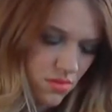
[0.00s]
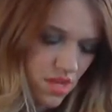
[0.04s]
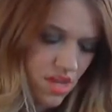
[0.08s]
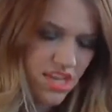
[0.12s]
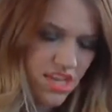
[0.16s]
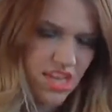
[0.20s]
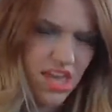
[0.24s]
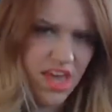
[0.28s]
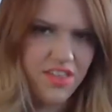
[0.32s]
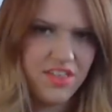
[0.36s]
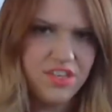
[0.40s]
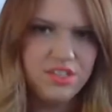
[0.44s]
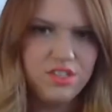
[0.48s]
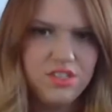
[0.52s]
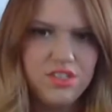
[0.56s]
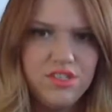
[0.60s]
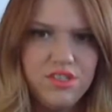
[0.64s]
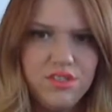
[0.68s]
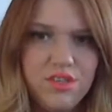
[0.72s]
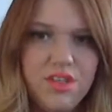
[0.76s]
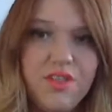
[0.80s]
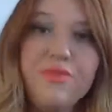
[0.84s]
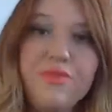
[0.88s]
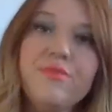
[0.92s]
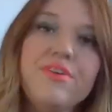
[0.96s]
yeah, this is
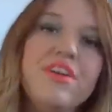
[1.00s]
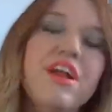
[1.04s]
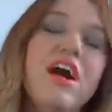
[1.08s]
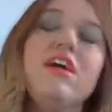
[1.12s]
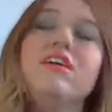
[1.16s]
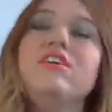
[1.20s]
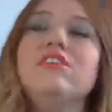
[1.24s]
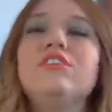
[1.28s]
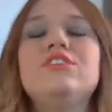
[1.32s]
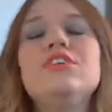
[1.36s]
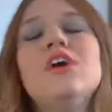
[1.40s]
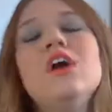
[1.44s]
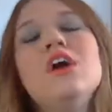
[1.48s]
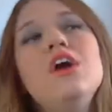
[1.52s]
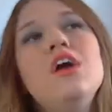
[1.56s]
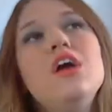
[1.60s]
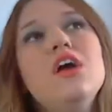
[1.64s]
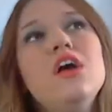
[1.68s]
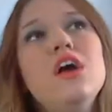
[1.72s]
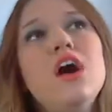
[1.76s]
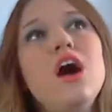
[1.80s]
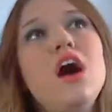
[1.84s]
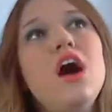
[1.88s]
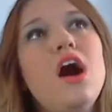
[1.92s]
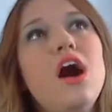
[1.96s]
only $3.
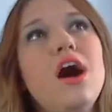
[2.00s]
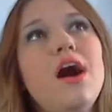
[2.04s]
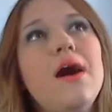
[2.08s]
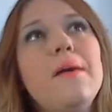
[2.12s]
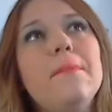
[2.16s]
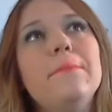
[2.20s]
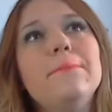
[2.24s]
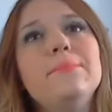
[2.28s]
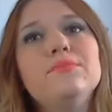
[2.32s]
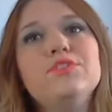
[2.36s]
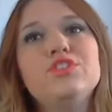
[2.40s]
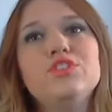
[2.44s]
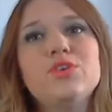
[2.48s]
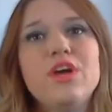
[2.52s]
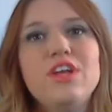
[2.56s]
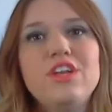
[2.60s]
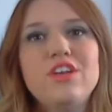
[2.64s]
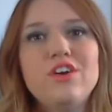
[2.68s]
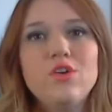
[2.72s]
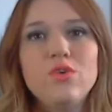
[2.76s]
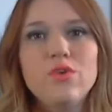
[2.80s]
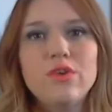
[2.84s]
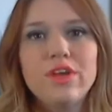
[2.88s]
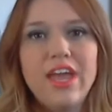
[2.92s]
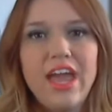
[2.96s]
So I
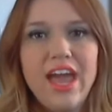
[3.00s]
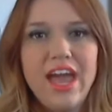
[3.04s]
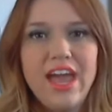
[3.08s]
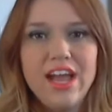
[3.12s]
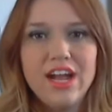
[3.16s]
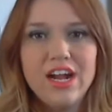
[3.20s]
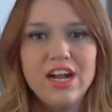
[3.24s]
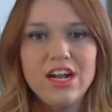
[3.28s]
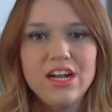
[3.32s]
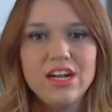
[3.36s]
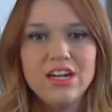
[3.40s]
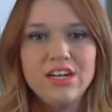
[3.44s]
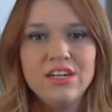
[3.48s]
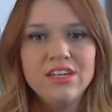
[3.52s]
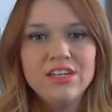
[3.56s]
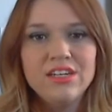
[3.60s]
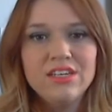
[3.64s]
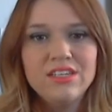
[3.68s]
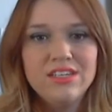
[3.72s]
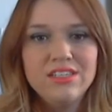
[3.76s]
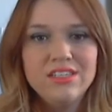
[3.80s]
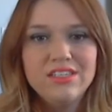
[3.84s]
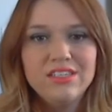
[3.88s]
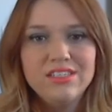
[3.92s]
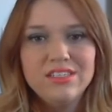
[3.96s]
don't care,
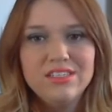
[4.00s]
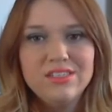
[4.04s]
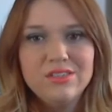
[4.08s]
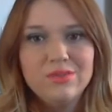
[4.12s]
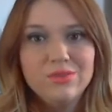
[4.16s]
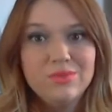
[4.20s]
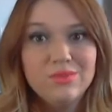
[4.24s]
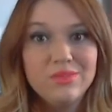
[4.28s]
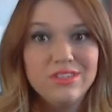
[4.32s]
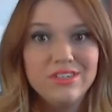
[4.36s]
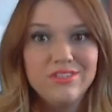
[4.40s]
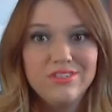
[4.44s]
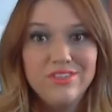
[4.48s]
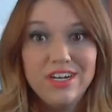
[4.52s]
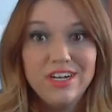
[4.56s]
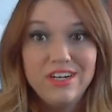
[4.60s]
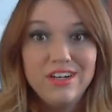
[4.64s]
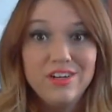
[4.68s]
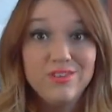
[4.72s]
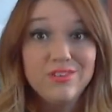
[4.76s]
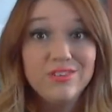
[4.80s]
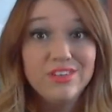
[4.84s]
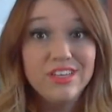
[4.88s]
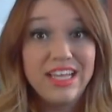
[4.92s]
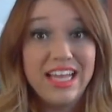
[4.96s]
whatever, I
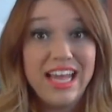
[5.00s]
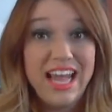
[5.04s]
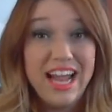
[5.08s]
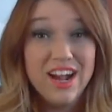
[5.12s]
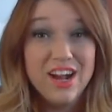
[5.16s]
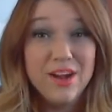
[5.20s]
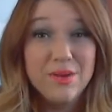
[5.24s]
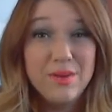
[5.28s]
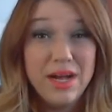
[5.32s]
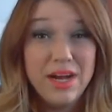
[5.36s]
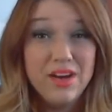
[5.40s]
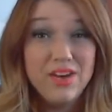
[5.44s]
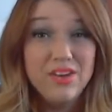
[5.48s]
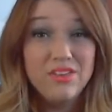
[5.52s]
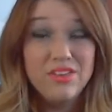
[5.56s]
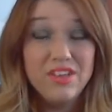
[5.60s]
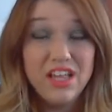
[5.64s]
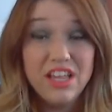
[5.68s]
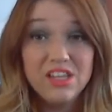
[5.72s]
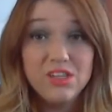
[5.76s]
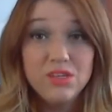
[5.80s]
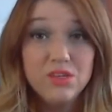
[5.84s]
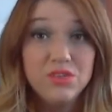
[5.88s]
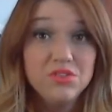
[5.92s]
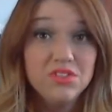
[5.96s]
don't really care about
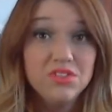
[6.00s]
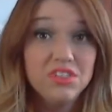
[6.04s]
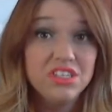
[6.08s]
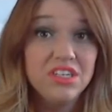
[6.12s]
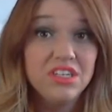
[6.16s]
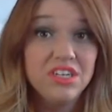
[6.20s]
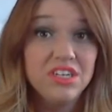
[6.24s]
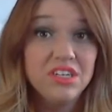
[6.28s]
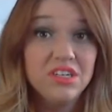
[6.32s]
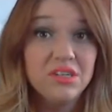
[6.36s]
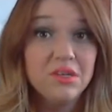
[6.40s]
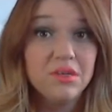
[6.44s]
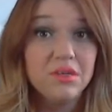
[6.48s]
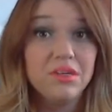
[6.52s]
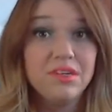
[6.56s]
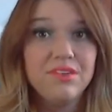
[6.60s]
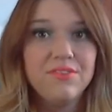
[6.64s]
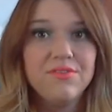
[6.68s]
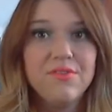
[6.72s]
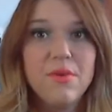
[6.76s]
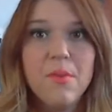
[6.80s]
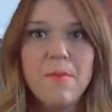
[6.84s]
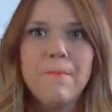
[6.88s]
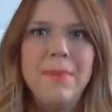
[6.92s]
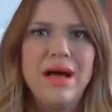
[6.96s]
like losing it or
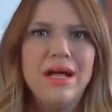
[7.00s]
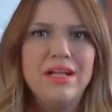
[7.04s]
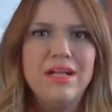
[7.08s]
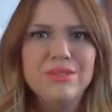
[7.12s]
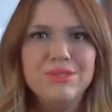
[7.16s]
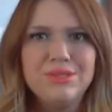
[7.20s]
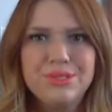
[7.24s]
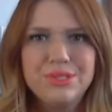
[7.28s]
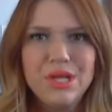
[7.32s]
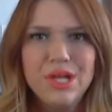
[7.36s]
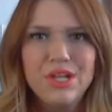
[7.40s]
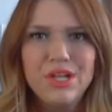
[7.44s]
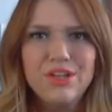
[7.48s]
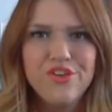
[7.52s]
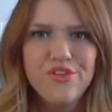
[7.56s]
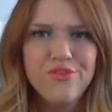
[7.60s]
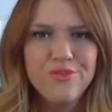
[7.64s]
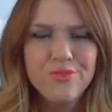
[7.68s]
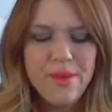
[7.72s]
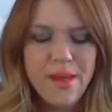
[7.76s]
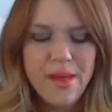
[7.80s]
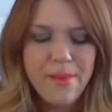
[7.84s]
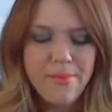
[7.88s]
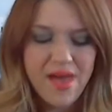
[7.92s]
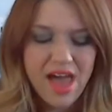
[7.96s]
if it melts all
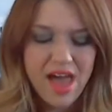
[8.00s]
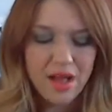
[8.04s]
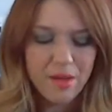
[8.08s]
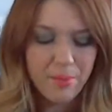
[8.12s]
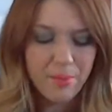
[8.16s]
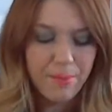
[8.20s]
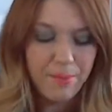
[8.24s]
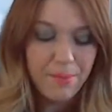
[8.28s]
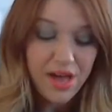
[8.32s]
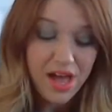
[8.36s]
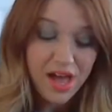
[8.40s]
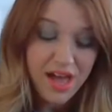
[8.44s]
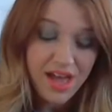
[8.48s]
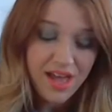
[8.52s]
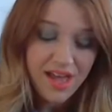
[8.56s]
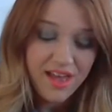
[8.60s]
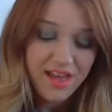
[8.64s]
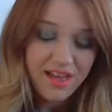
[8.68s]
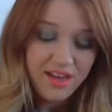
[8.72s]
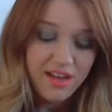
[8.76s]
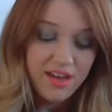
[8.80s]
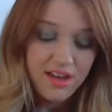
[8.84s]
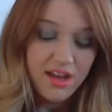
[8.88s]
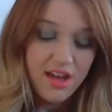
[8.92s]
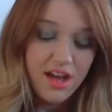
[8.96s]
over my bag.
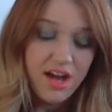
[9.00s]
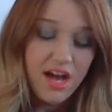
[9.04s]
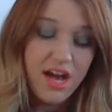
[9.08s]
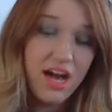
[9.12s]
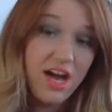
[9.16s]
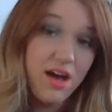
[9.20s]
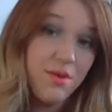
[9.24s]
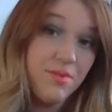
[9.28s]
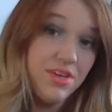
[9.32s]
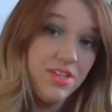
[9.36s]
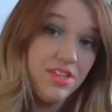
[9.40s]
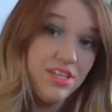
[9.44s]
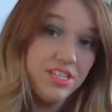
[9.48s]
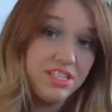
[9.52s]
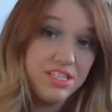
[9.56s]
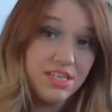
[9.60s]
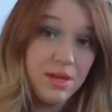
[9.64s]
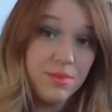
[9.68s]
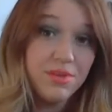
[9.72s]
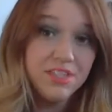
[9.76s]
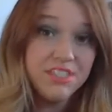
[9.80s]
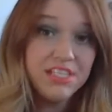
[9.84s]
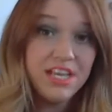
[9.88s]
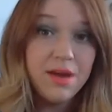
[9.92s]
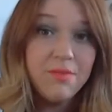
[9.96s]
But in the
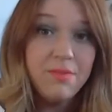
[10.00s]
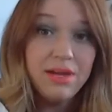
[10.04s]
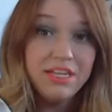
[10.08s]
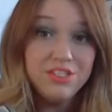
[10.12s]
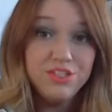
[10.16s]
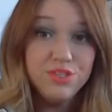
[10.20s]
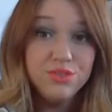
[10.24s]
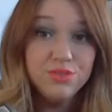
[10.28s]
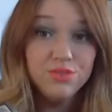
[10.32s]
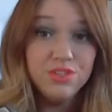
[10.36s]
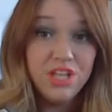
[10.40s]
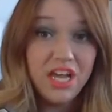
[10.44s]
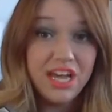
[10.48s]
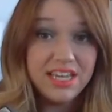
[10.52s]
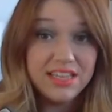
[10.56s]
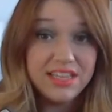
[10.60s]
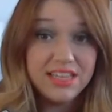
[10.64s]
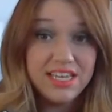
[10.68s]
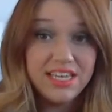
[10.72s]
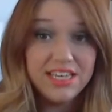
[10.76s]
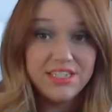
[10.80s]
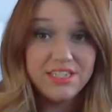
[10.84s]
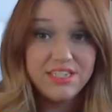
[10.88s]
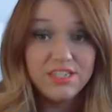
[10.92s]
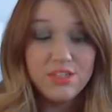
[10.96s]
summertime, I do like
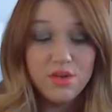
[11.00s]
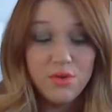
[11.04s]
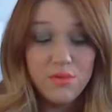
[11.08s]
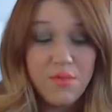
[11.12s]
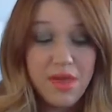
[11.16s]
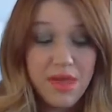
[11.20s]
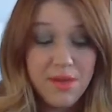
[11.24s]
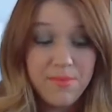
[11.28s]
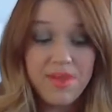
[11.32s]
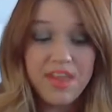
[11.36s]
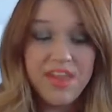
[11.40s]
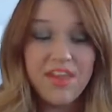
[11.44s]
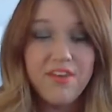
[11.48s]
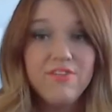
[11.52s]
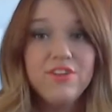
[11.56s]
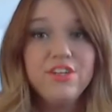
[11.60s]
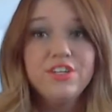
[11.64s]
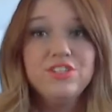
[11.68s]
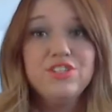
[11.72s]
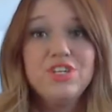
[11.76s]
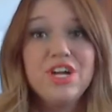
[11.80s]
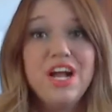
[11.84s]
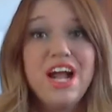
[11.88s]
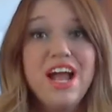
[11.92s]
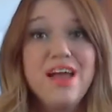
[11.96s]
this, so maybe give it a
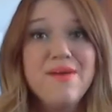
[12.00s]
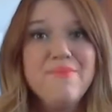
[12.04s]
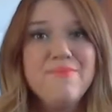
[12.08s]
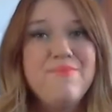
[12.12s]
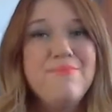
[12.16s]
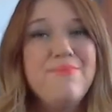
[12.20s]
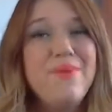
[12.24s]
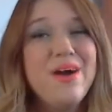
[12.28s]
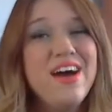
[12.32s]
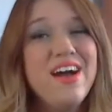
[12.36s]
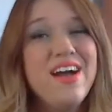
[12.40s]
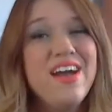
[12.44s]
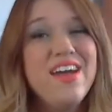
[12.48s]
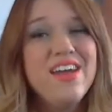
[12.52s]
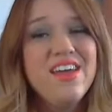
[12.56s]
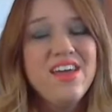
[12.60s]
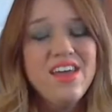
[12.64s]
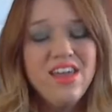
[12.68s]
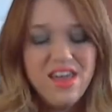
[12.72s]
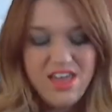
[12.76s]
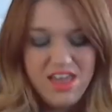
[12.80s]
try. But